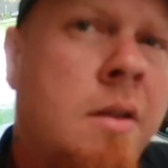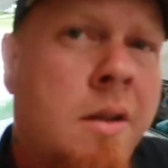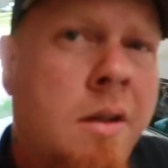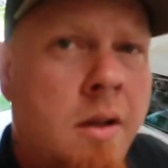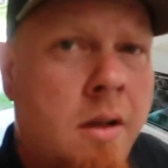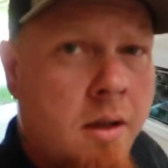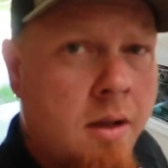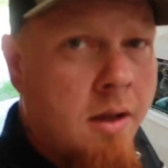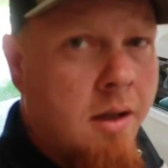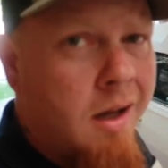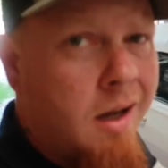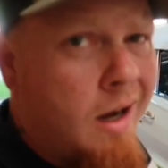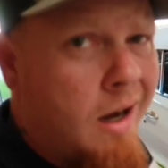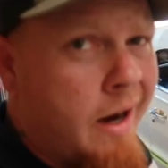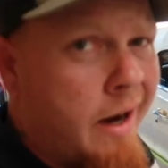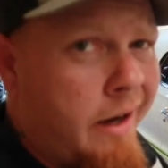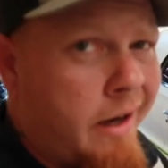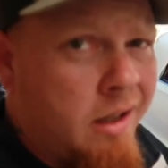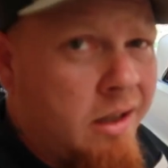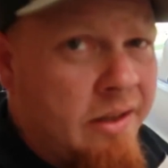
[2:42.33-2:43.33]
All
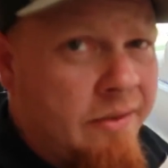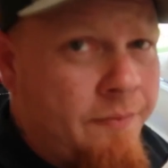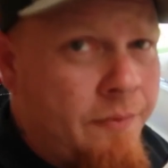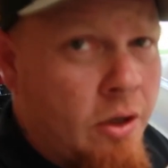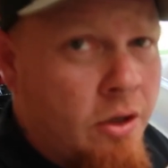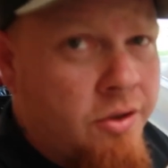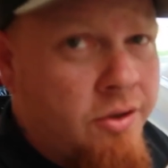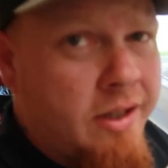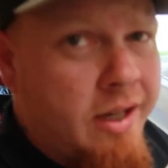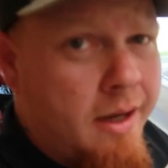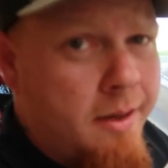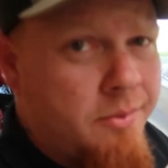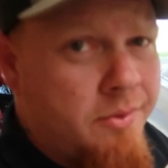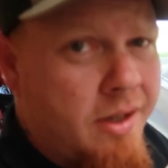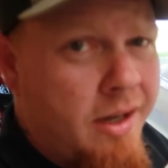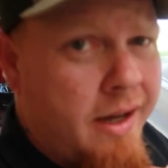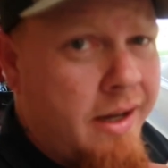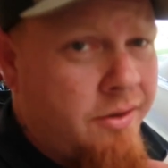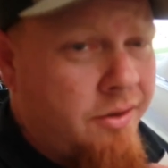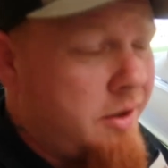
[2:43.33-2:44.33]
right, got the first tape
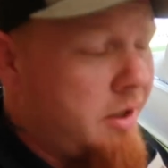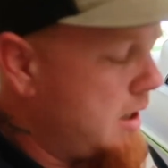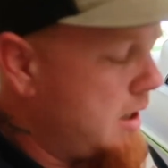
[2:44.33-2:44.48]
stage